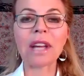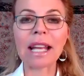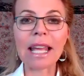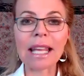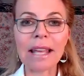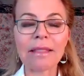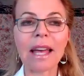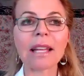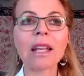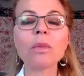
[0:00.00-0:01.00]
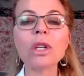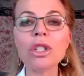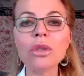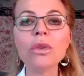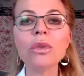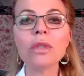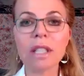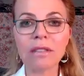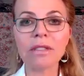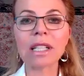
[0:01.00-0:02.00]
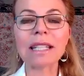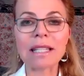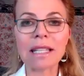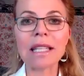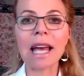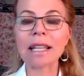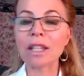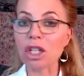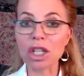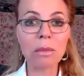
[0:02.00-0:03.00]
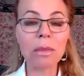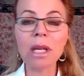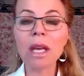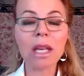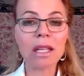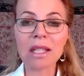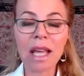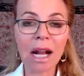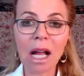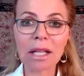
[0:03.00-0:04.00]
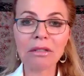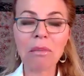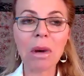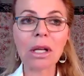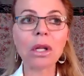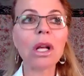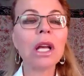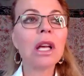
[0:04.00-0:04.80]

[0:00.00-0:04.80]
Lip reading: And I get that. And we do definitely see that. The gym is that kind of model.